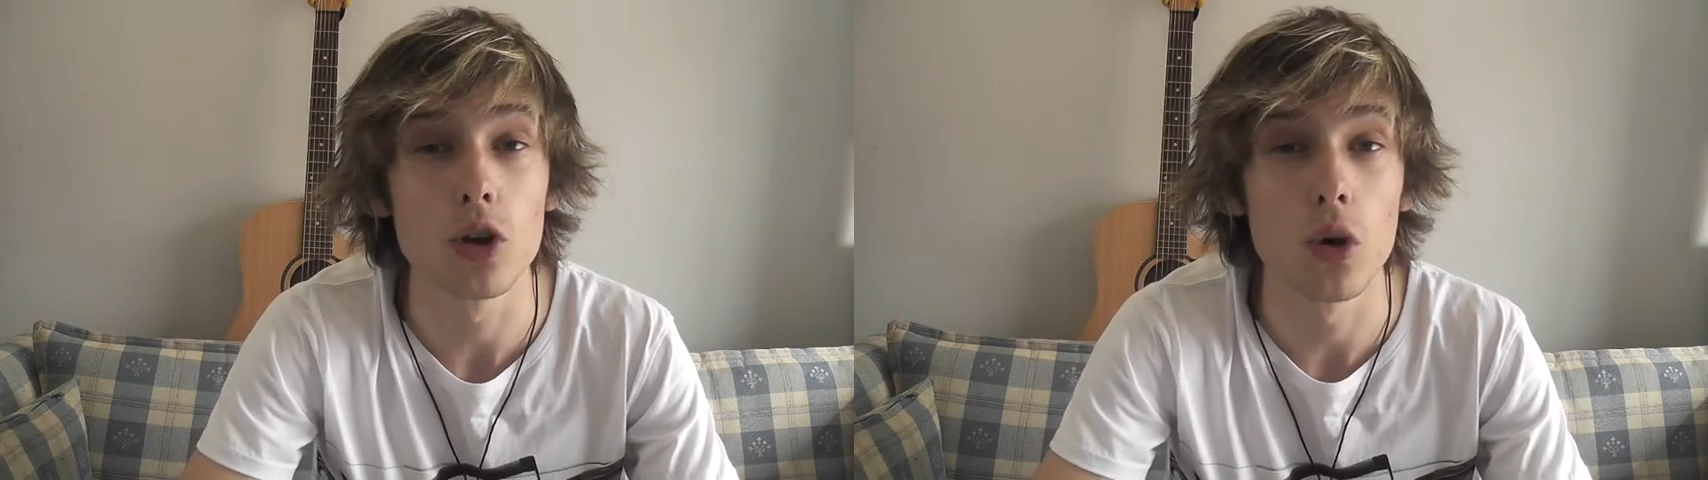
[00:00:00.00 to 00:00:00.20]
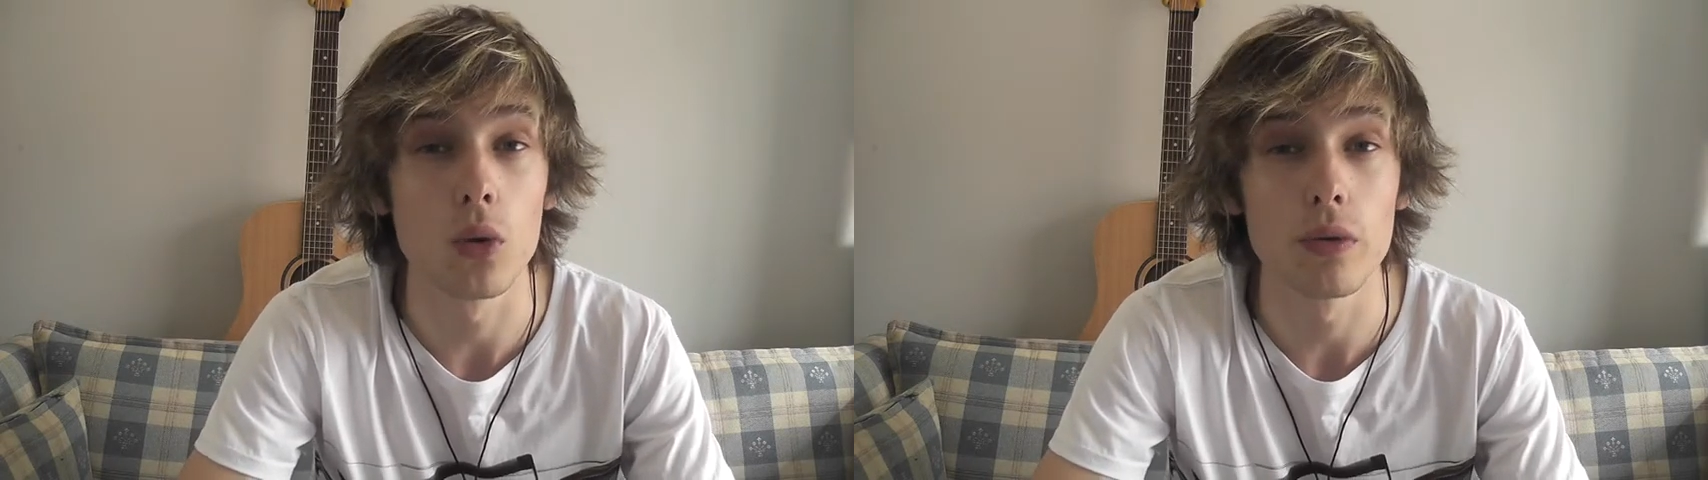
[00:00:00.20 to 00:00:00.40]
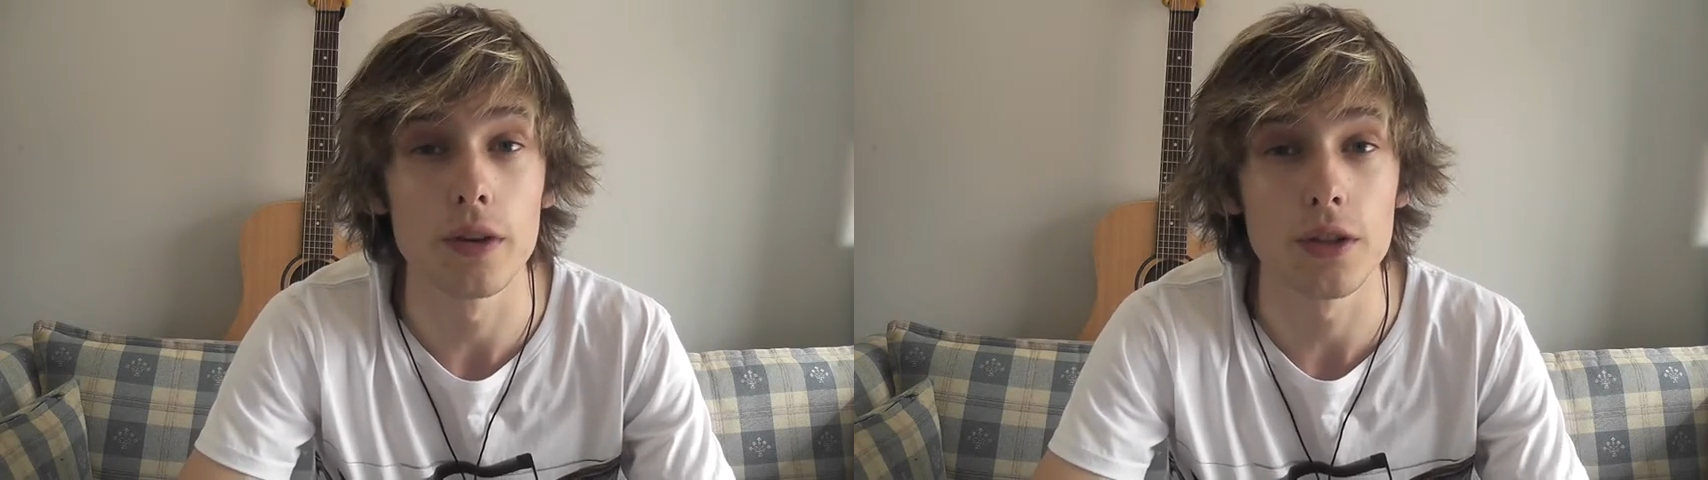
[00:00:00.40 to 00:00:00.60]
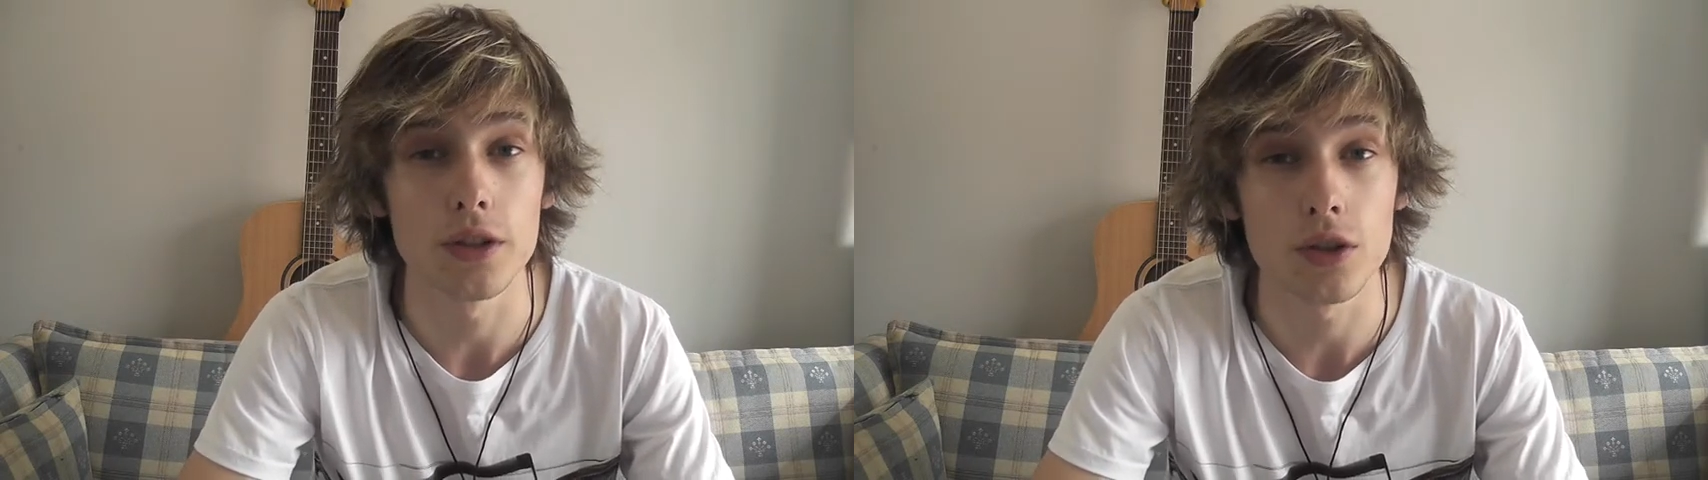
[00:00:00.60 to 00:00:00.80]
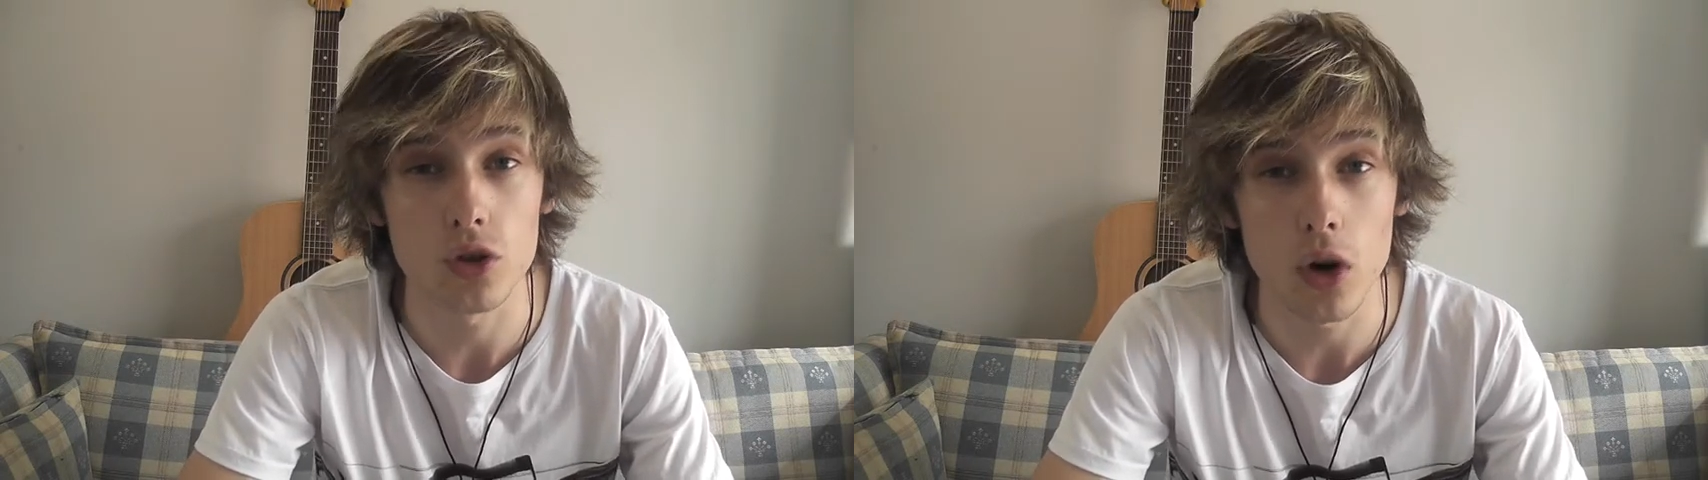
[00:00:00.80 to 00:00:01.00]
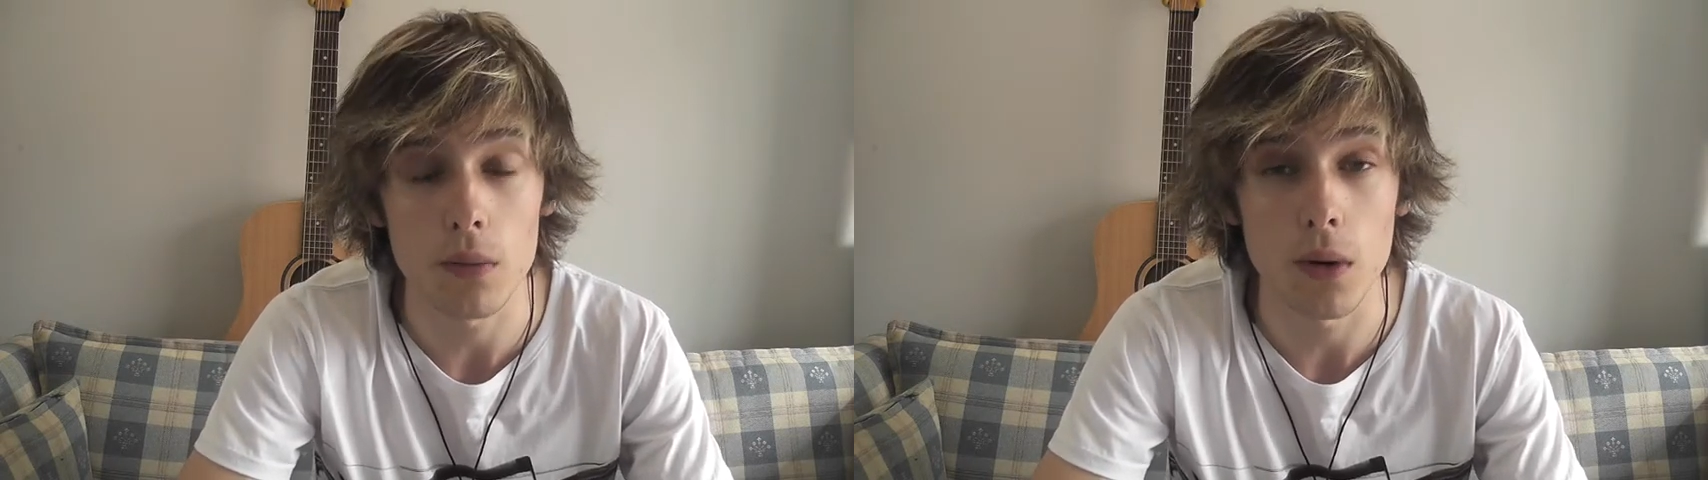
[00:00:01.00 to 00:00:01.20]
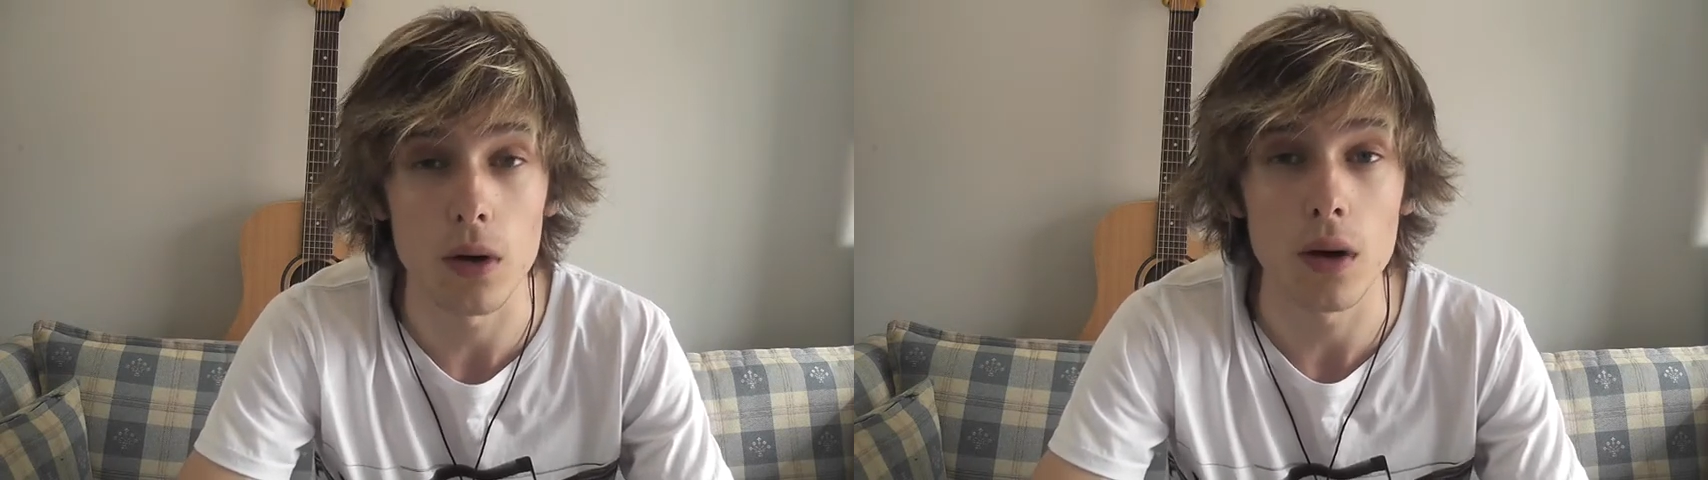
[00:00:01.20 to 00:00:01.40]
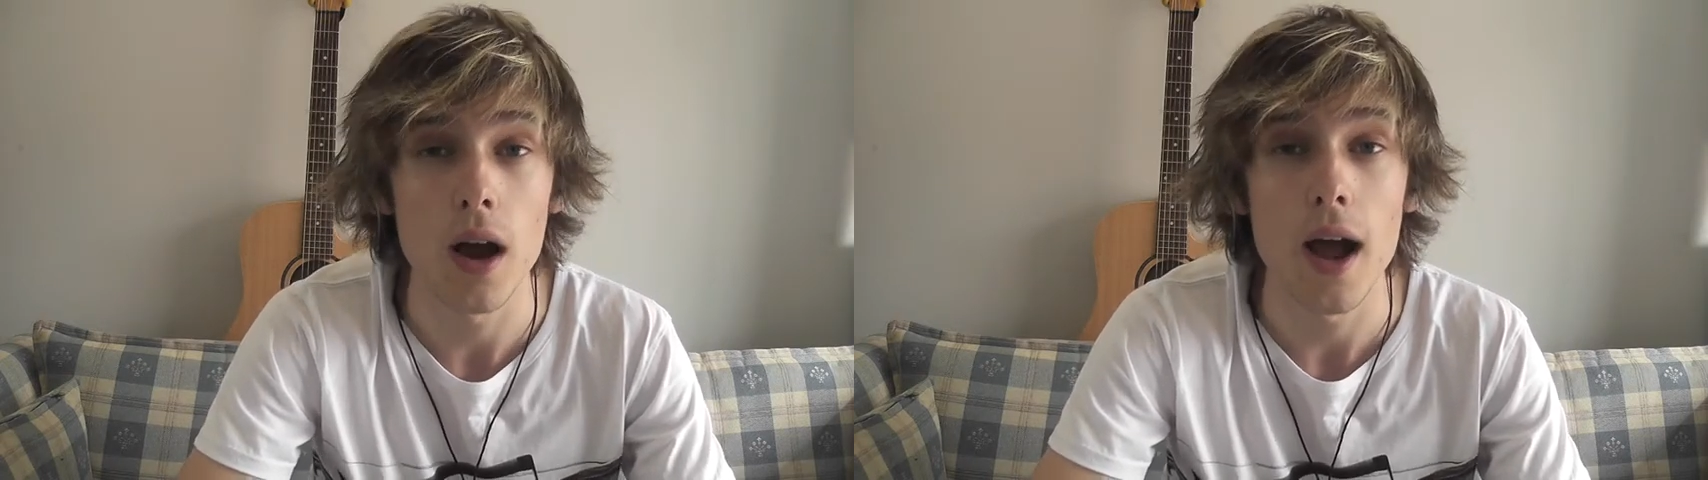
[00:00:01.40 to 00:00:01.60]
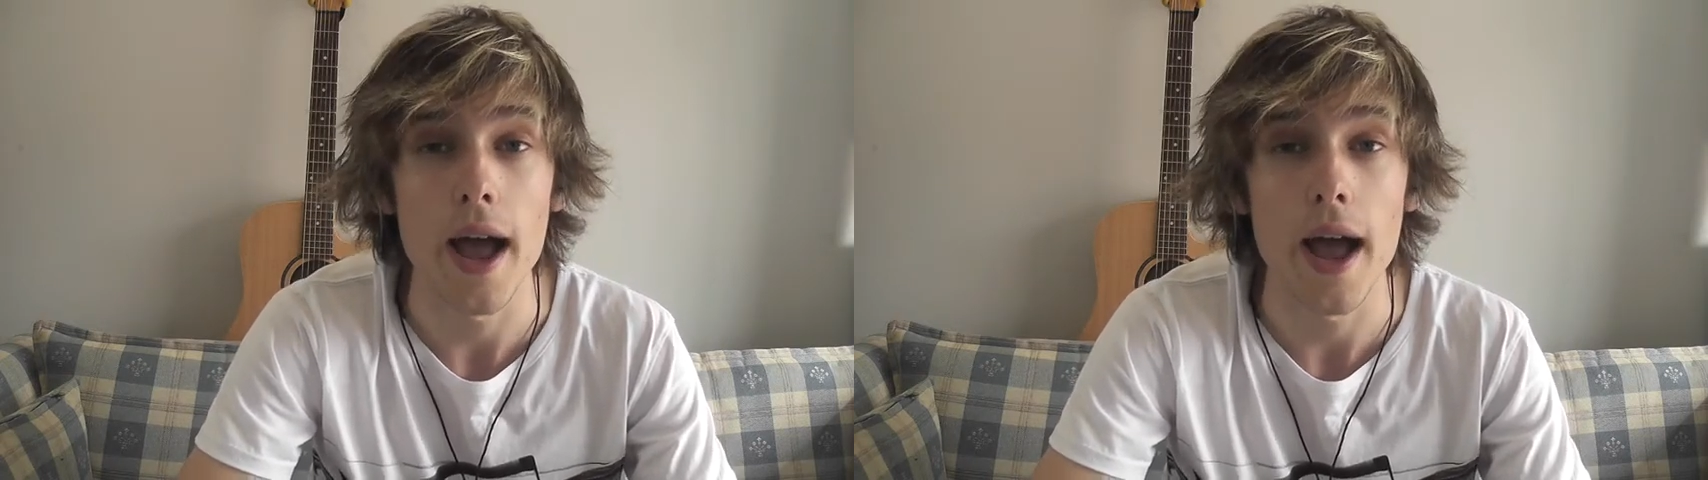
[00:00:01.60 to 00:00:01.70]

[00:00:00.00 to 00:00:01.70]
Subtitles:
called the Nostromo,